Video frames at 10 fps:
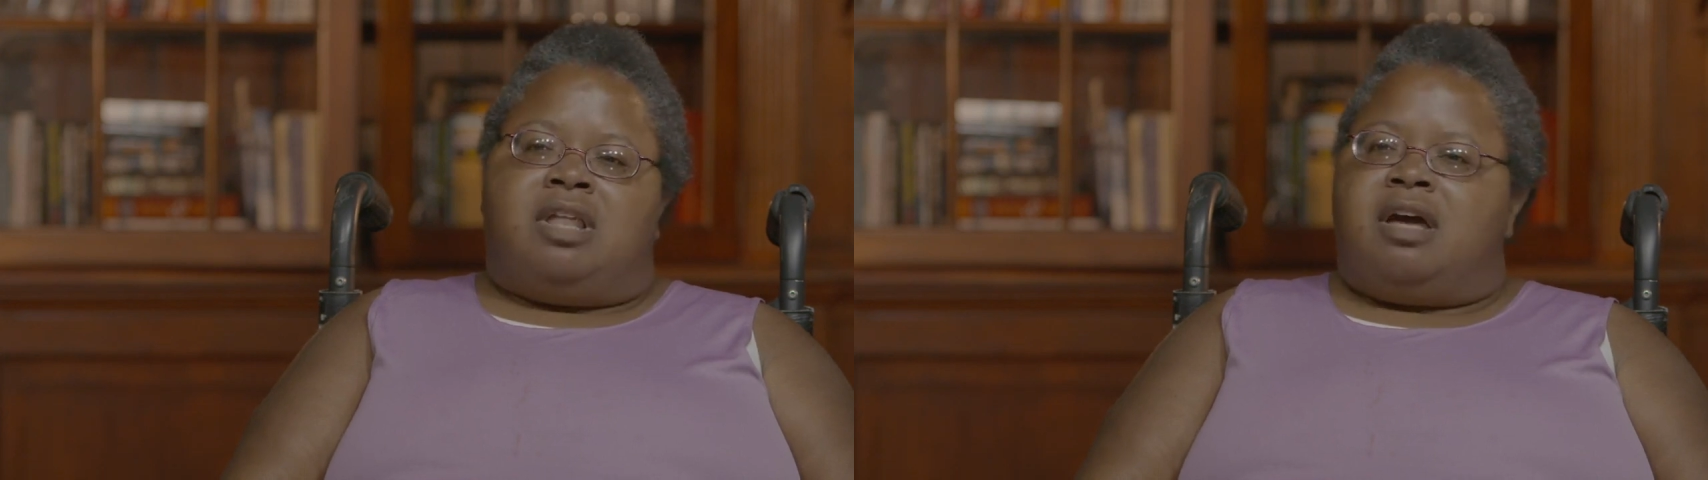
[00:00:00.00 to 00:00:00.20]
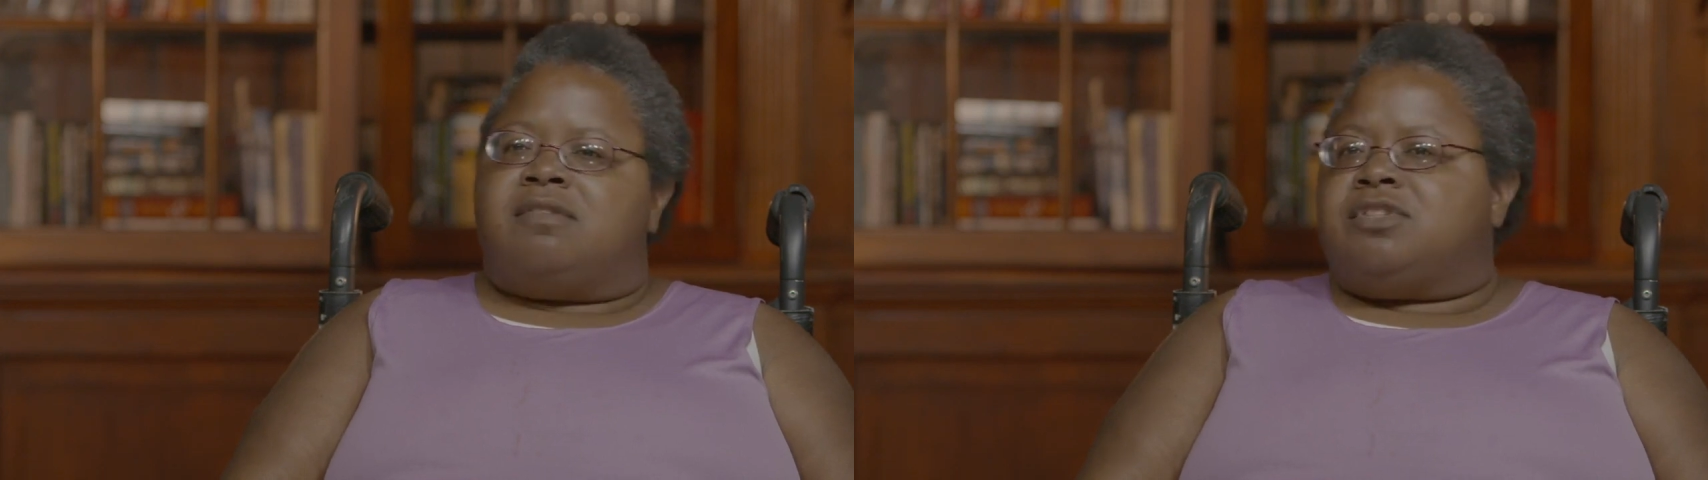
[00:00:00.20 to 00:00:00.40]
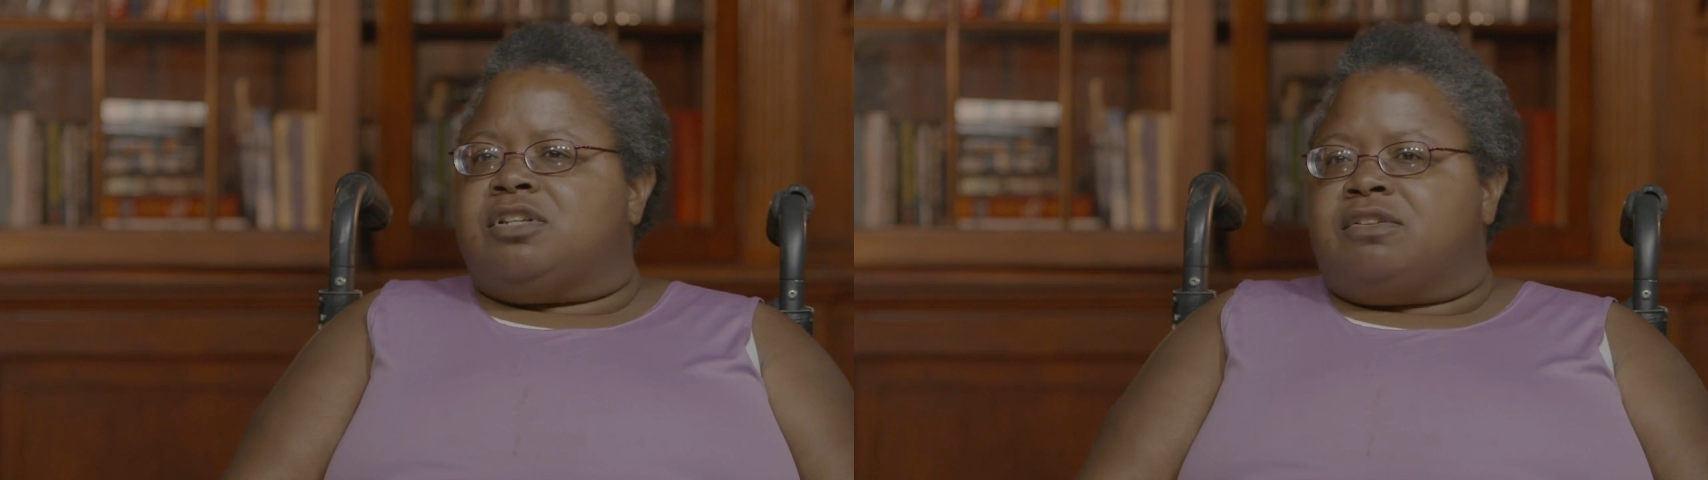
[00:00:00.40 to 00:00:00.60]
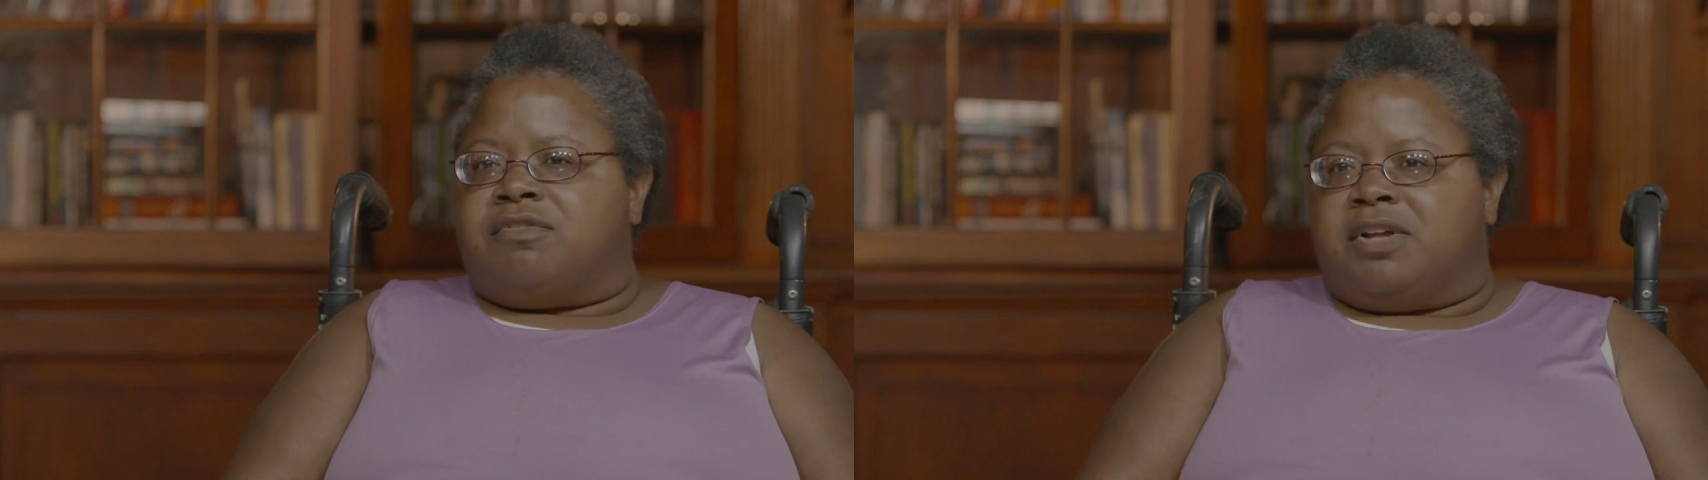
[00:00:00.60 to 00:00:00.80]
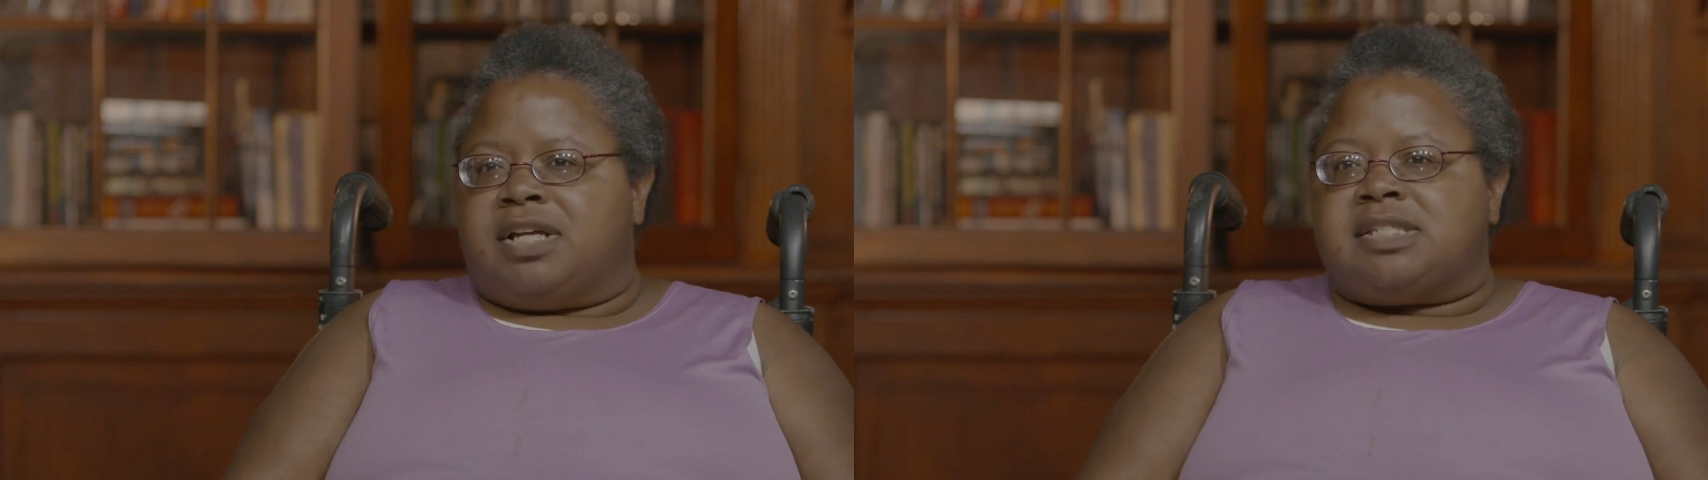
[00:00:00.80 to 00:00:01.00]
lives to the
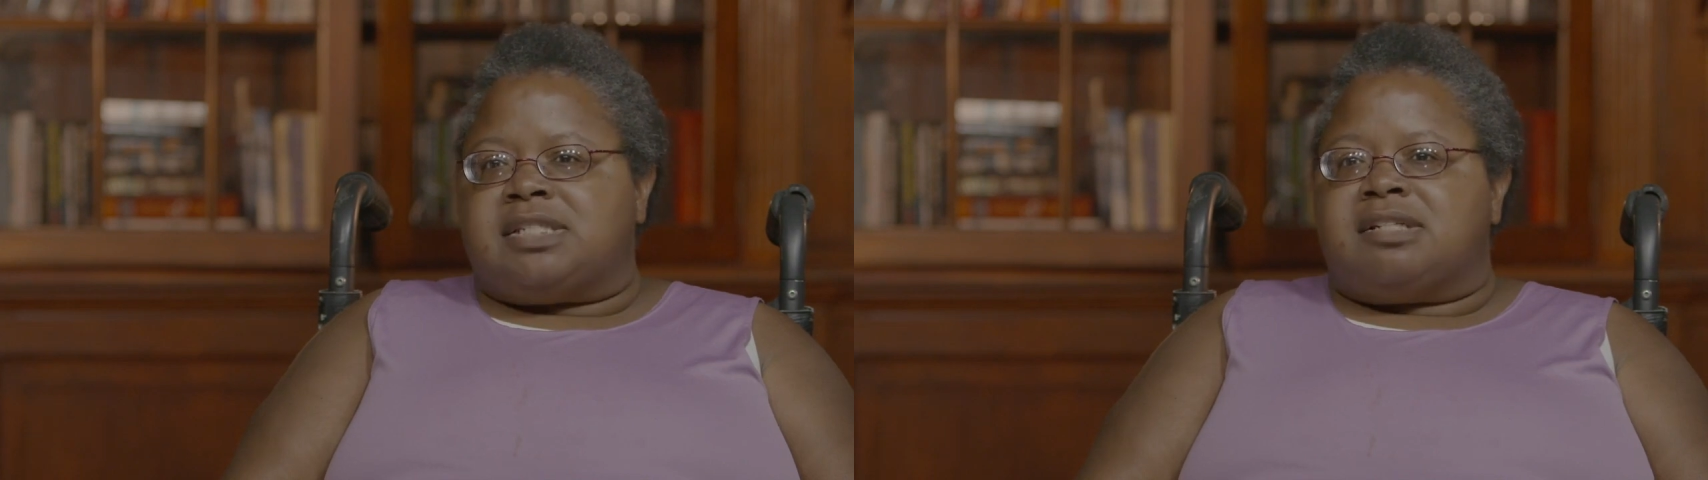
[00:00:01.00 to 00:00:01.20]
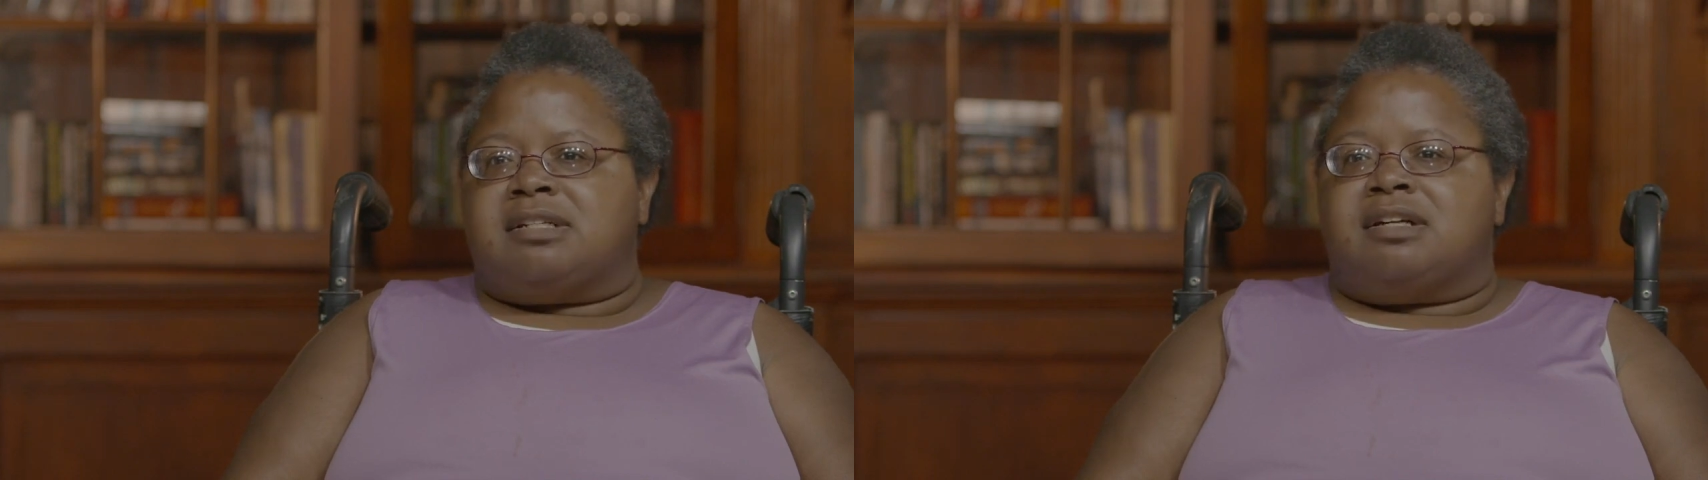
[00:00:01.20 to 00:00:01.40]
fullest.